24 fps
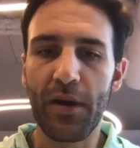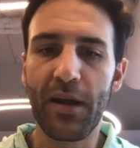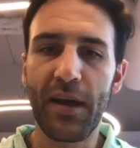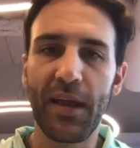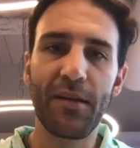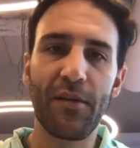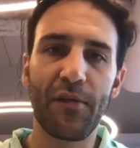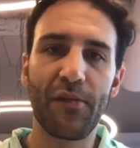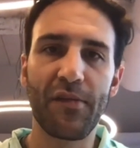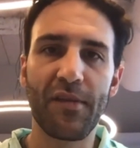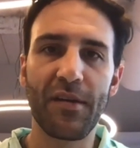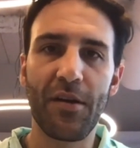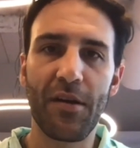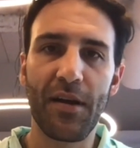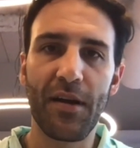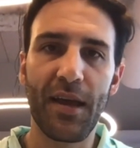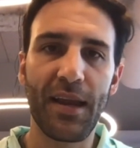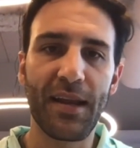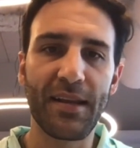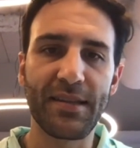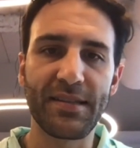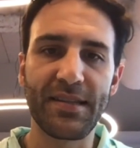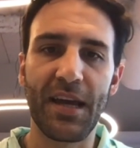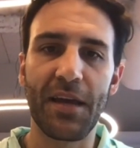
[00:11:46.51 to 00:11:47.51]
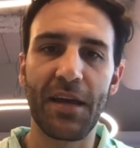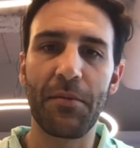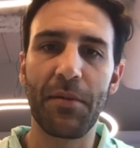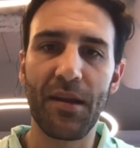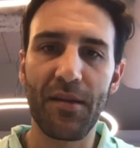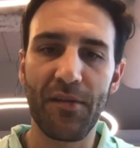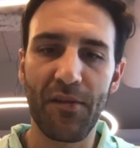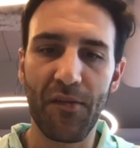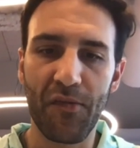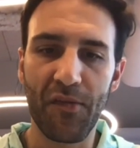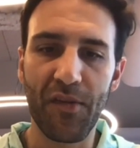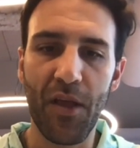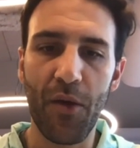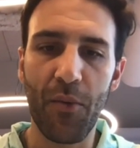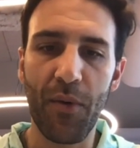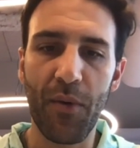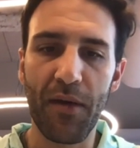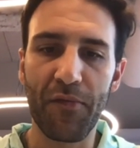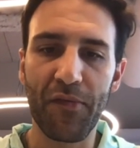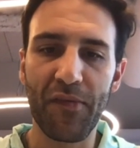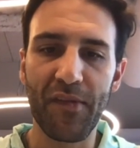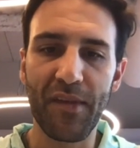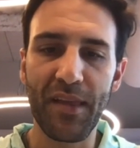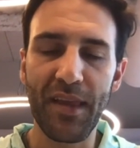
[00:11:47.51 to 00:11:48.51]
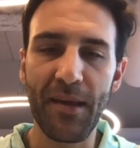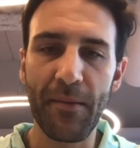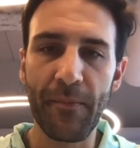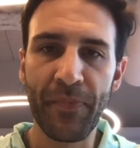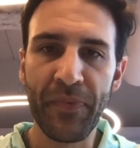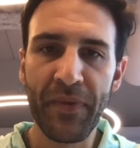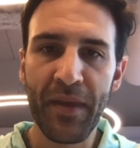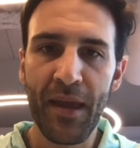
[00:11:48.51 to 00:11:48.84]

in and you see you're getting 10 minutes of slow wave sleep it